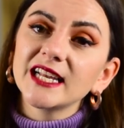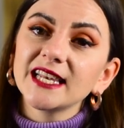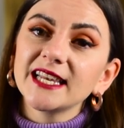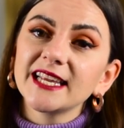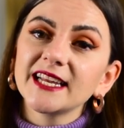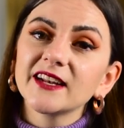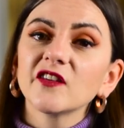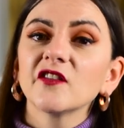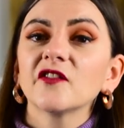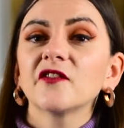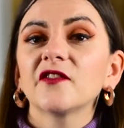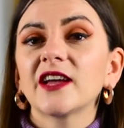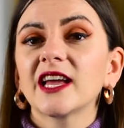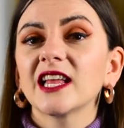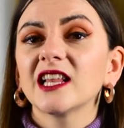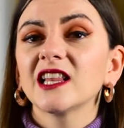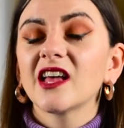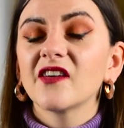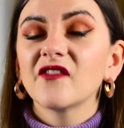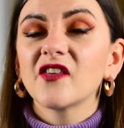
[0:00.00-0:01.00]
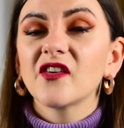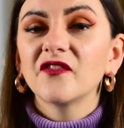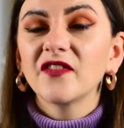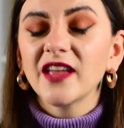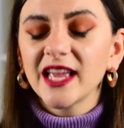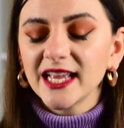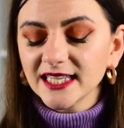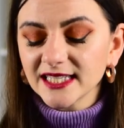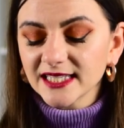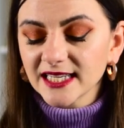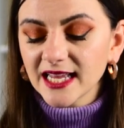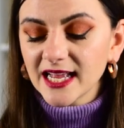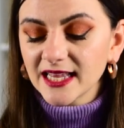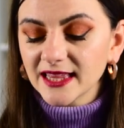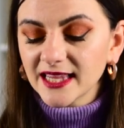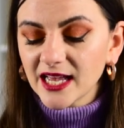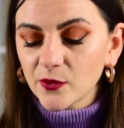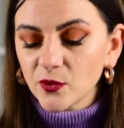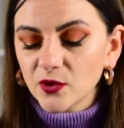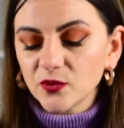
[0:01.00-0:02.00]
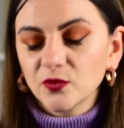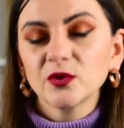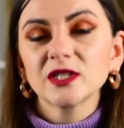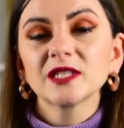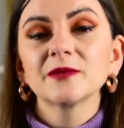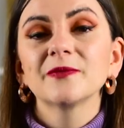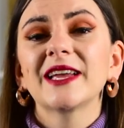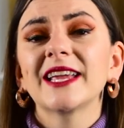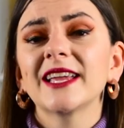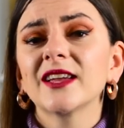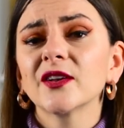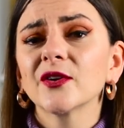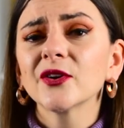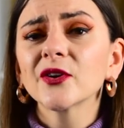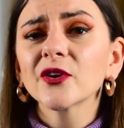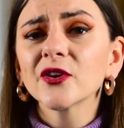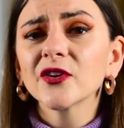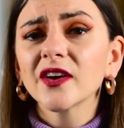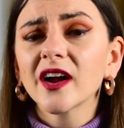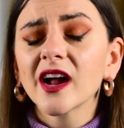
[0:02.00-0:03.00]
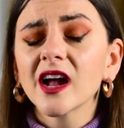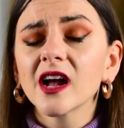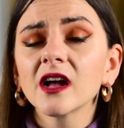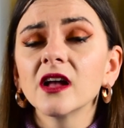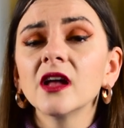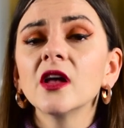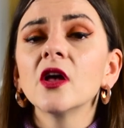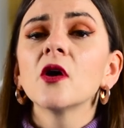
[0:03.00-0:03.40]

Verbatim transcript: little fat lava vase and that one was by Okra